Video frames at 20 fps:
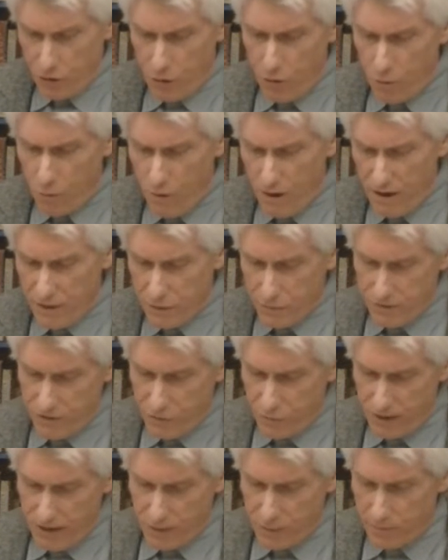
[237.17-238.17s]
so it was
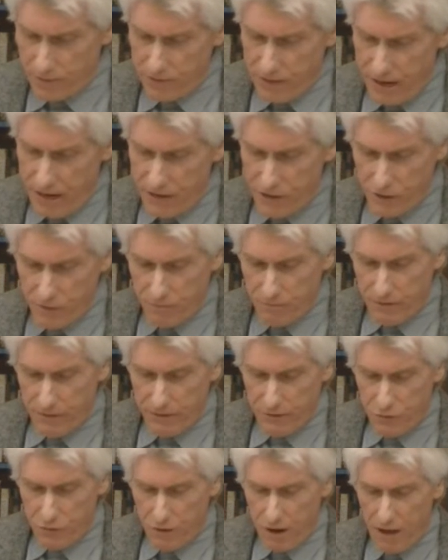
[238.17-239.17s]
with transportation
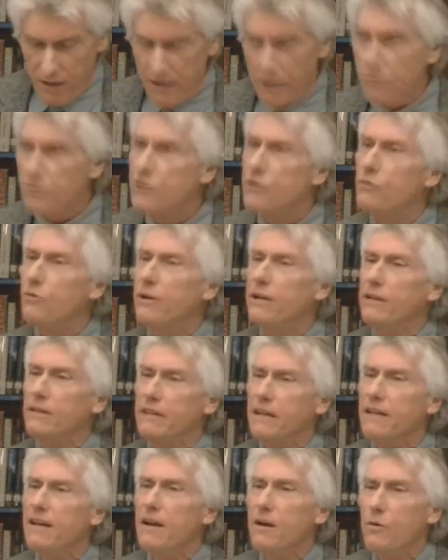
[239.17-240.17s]
when the trolley was
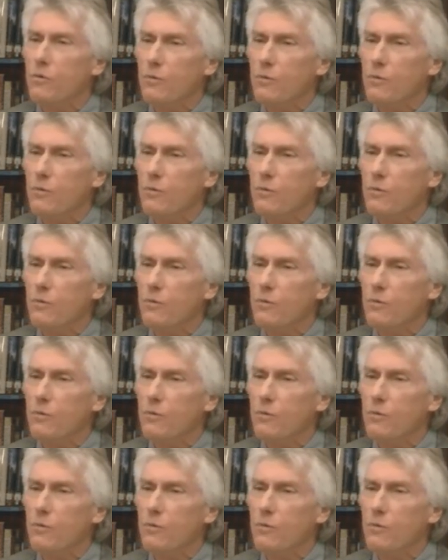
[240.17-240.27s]
quickly